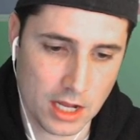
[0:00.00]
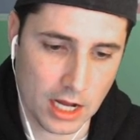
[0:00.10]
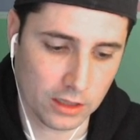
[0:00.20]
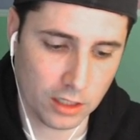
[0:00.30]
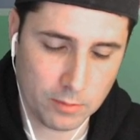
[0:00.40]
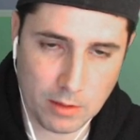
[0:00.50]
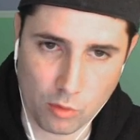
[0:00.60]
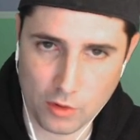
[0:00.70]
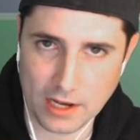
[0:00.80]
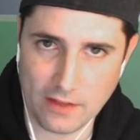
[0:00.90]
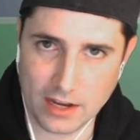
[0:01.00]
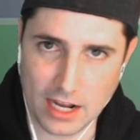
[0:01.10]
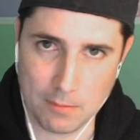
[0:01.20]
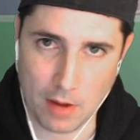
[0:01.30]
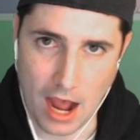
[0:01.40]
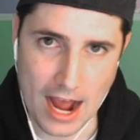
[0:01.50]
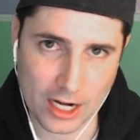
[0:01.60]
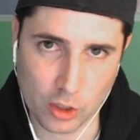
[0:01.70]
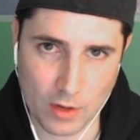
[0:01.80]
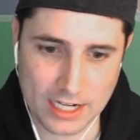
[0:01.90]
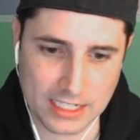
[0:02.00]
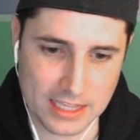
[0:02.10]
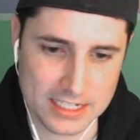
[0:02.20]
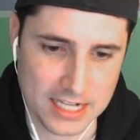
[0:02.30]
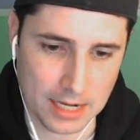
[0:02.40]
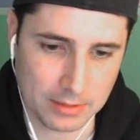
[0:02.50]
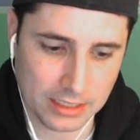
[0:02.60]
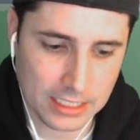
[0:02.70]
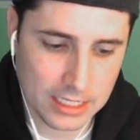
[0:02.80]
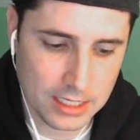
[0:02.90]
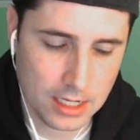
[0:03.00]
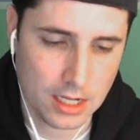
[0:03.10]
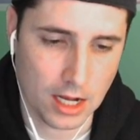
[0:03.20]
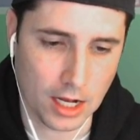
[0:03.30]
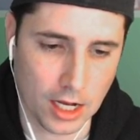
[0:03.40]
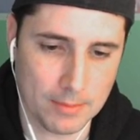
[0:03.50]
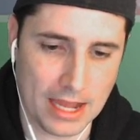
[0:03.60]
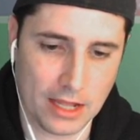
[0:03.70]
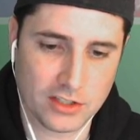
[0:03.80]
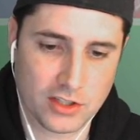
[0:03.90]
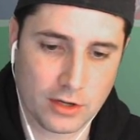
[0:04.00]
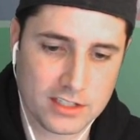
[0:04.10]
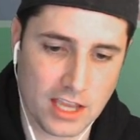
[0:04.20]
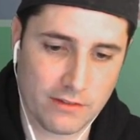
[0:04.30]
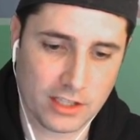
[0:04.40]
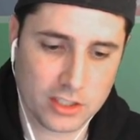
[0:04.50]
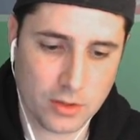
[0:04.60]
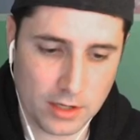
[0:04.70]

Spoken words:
A little bit more now that I'm higher ranked in the Diamond League at 37. Let's go ahead